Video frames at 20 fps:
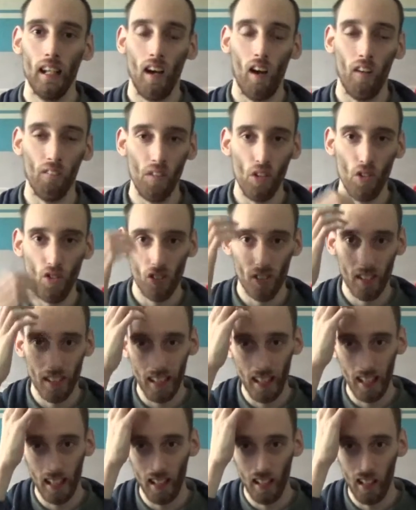
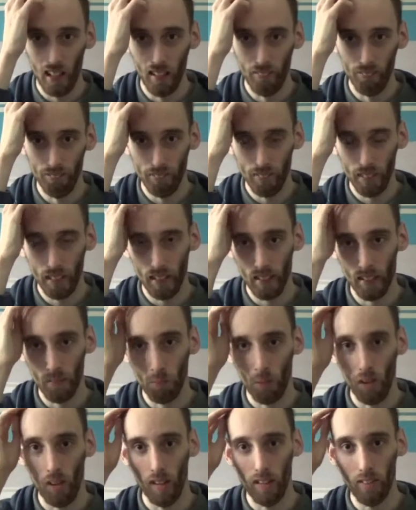Obviously, the
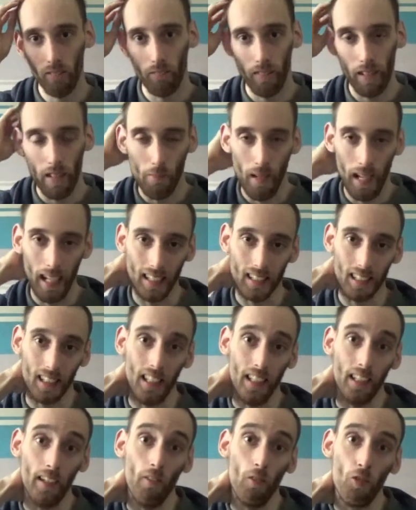part where
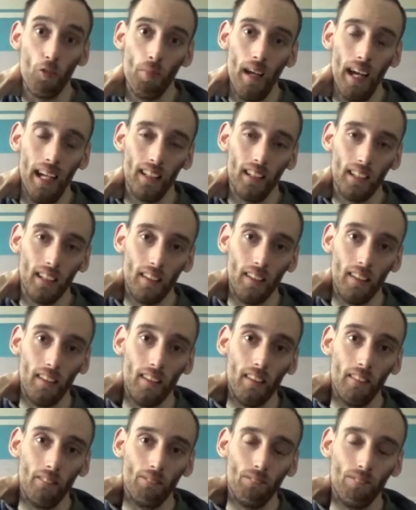Maxine goes back
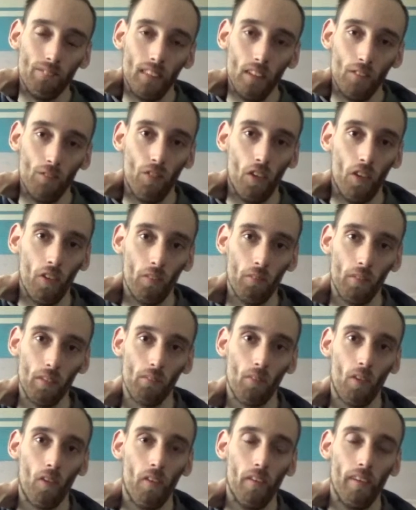to the photo with
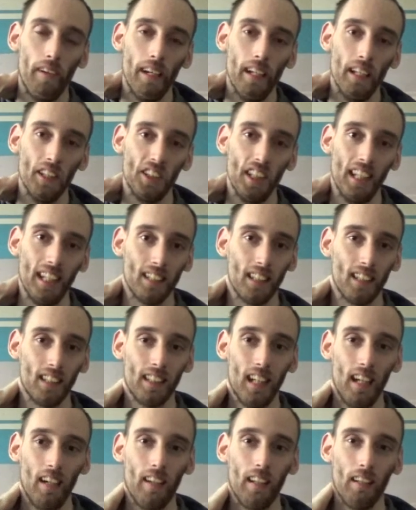Warren and she has this
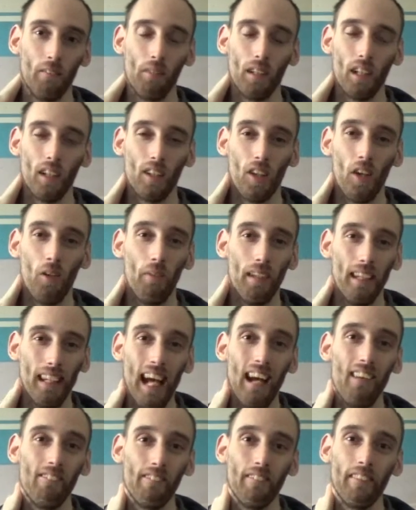kind of thing with Chloe,
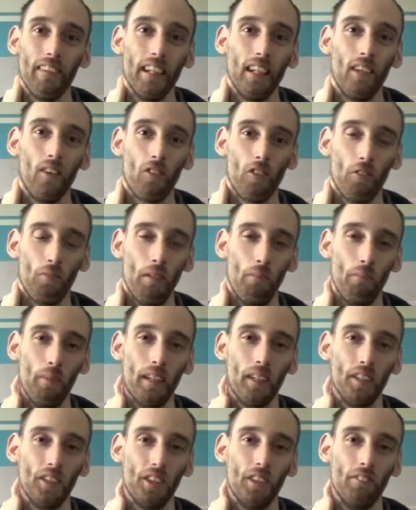that really got to me
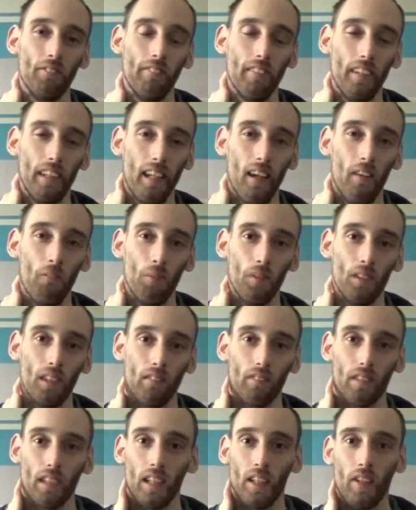because she really opened
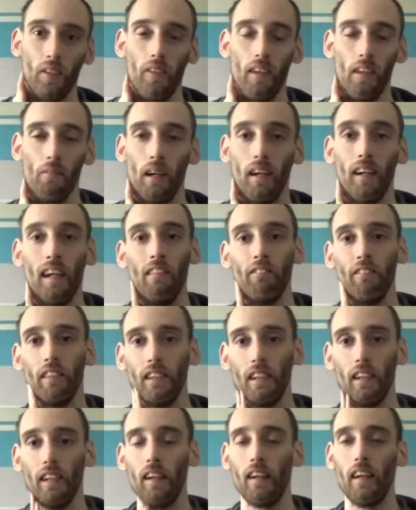up to Chloe about
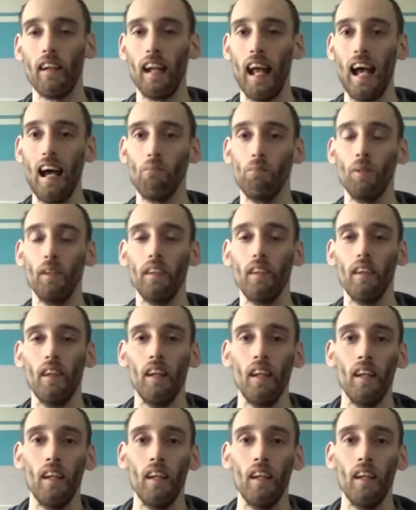everything that had happened.